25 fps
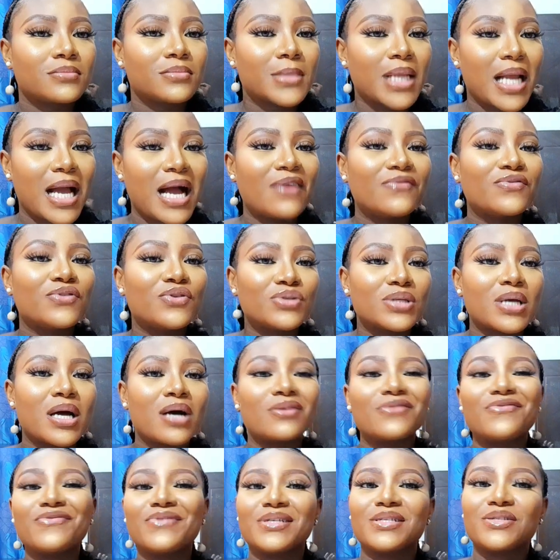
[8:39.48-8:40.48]
have those
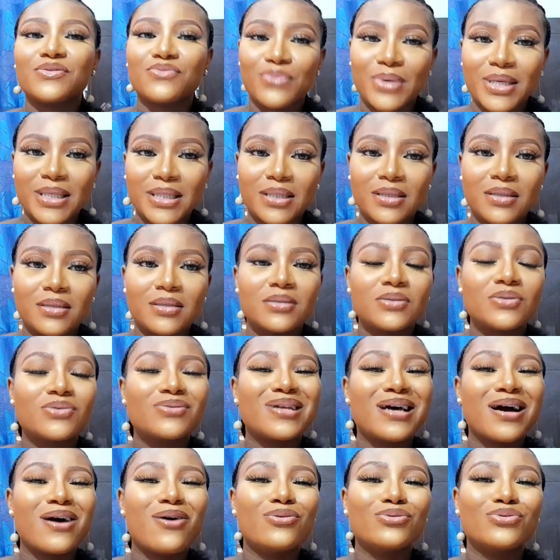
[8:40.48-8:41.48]
outfits ready so
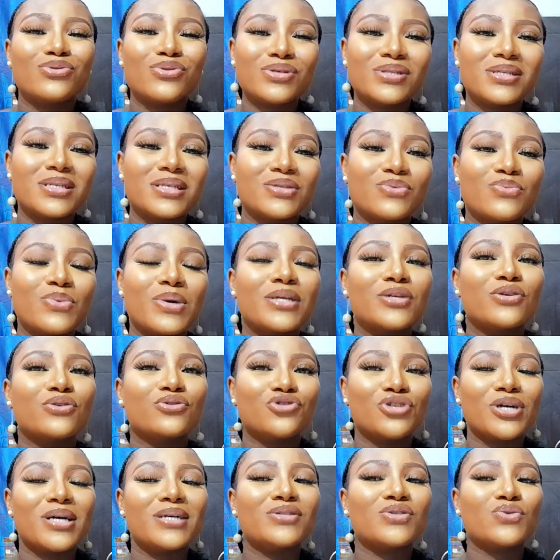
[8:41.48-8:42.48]
that on those days when you're
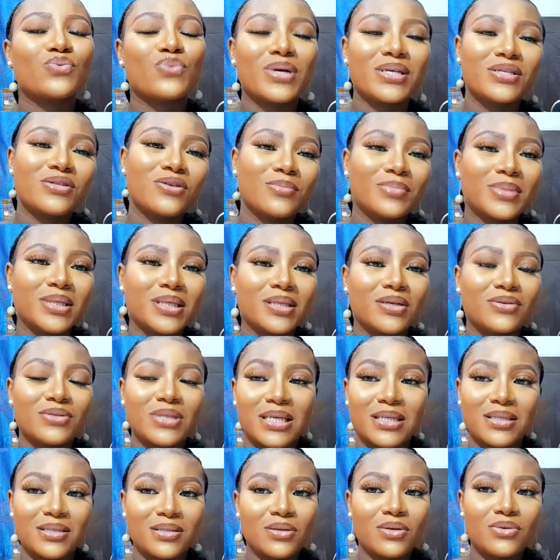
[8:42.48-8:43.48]
trying to wear something else
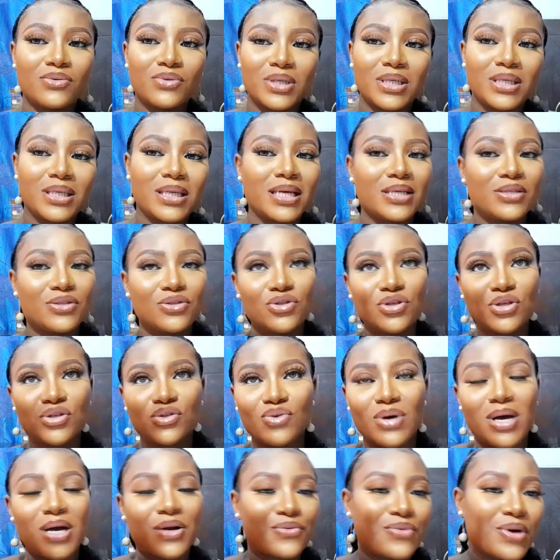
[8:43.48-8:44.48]
and it's not looking nice, you just
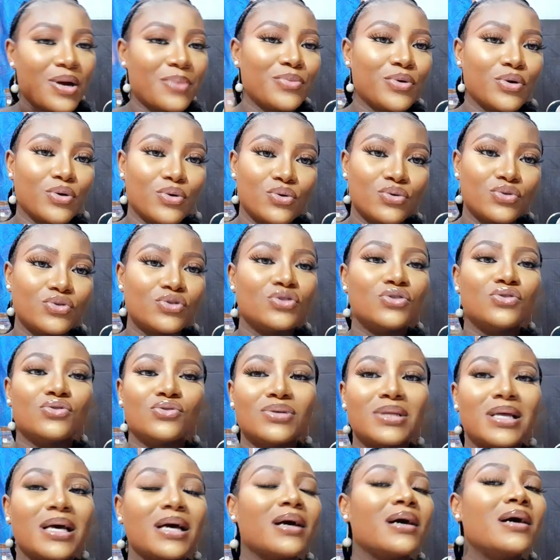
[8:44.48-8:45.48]
go and grab your go-to. You know
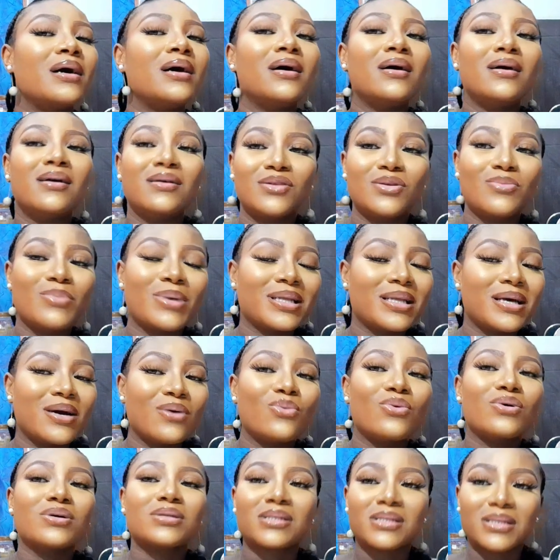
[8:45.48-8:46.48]
that no matter
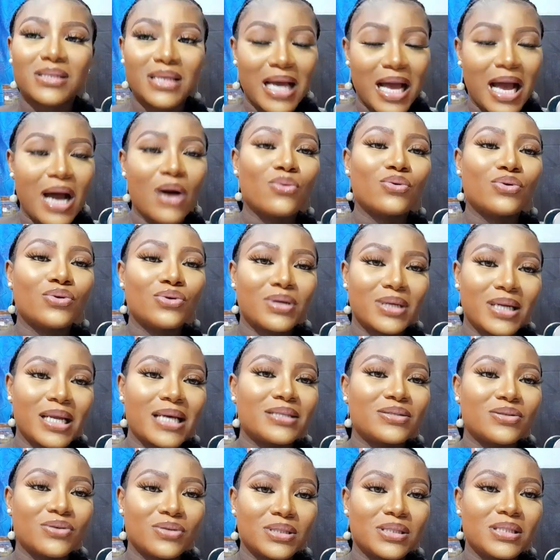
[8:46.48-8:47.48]
what, I will look
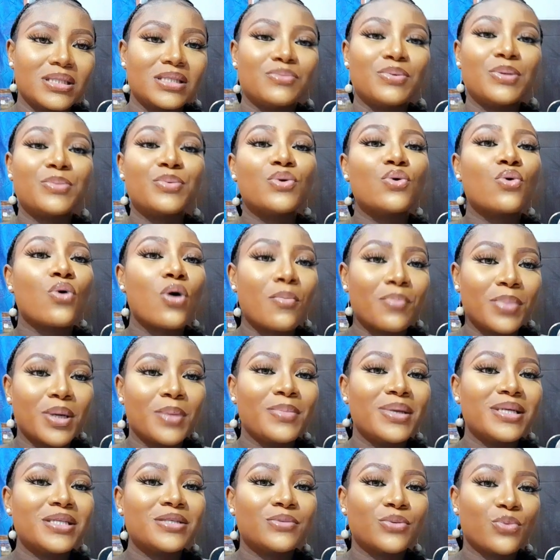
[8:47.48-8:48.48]
nice on this. People will
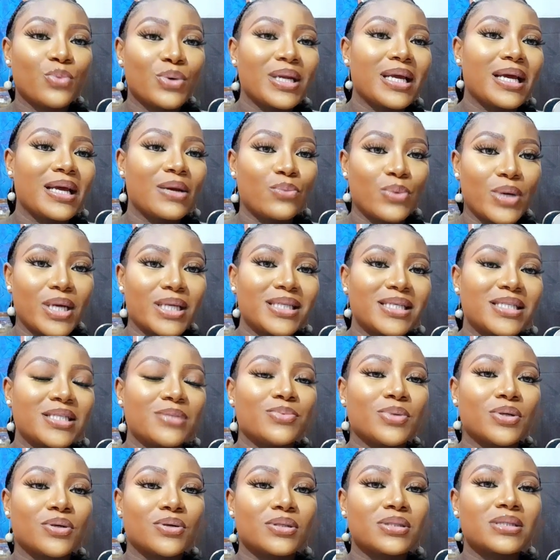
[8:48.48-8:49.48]
compliment me when I wear this
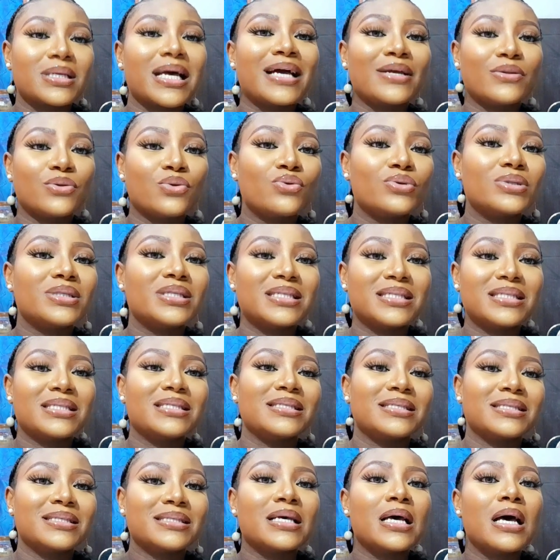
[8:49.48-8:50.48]
because I know this
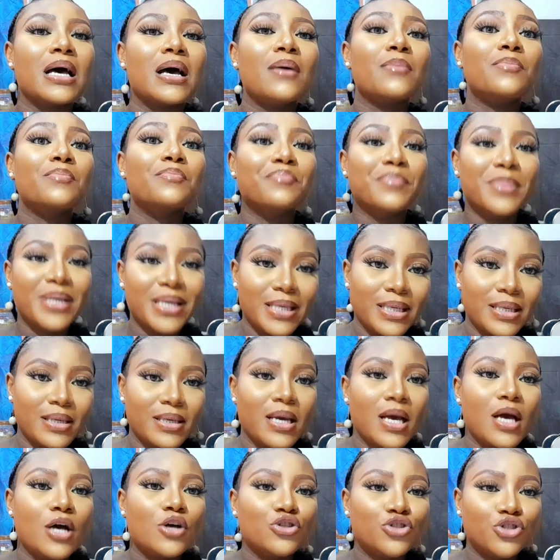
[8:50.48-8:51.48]
is me.
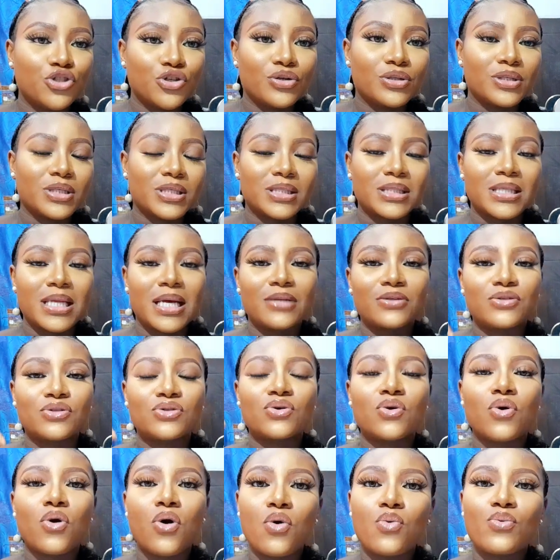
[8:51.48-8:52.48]
Do you understand?
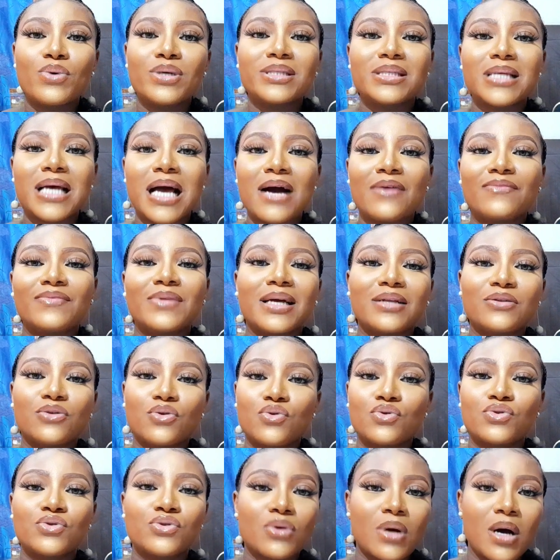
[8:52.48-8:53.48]
So always have that
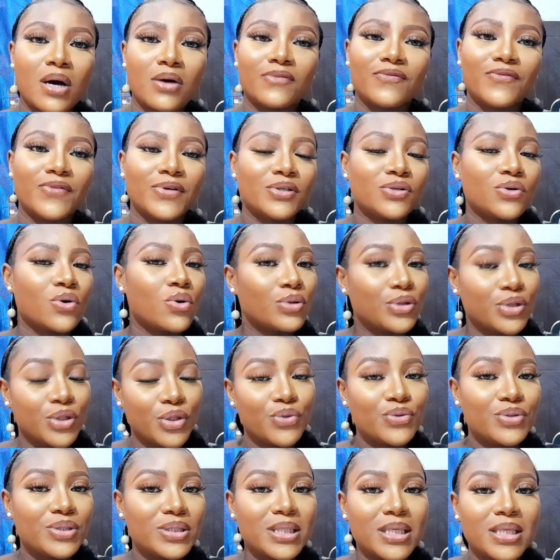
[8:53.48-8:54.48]
go-to outfit on
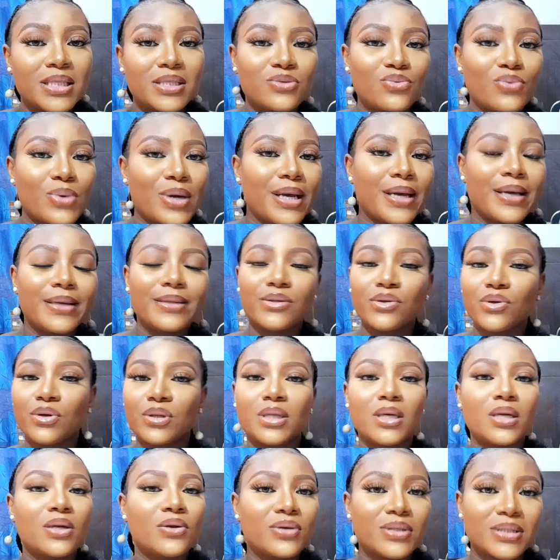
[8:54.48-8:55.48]
those days where
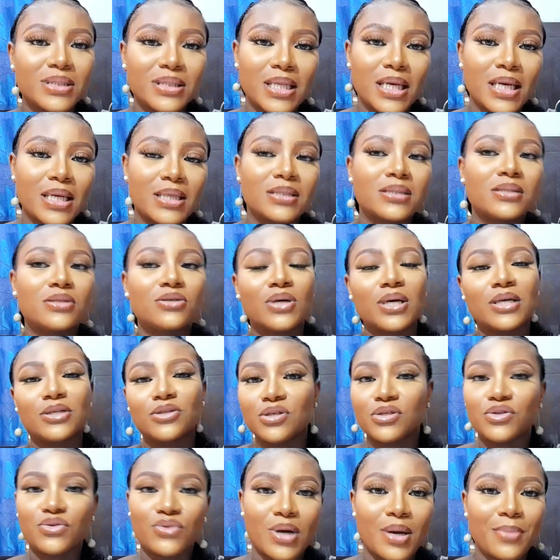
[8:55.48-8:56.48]
nothing looks nice. You can
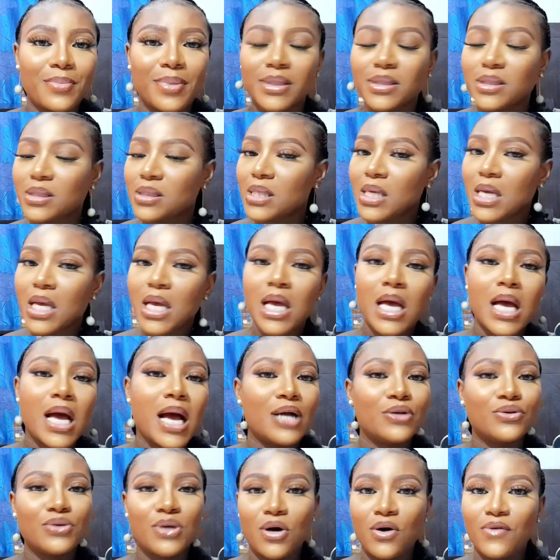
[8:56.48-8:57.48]
just grab it
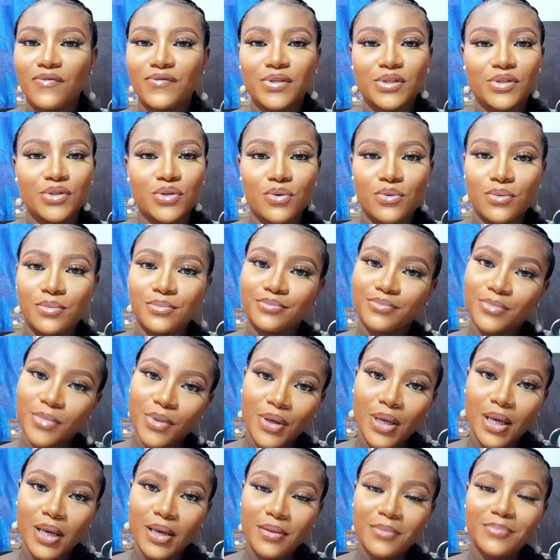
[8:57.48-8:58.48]
and you're off the door.
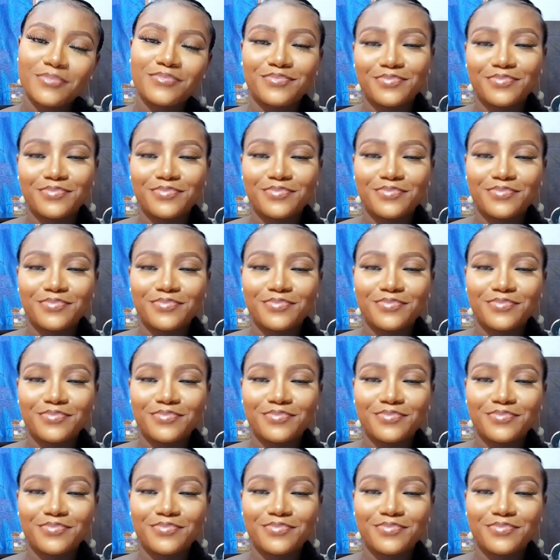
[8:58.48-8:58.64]
Okay?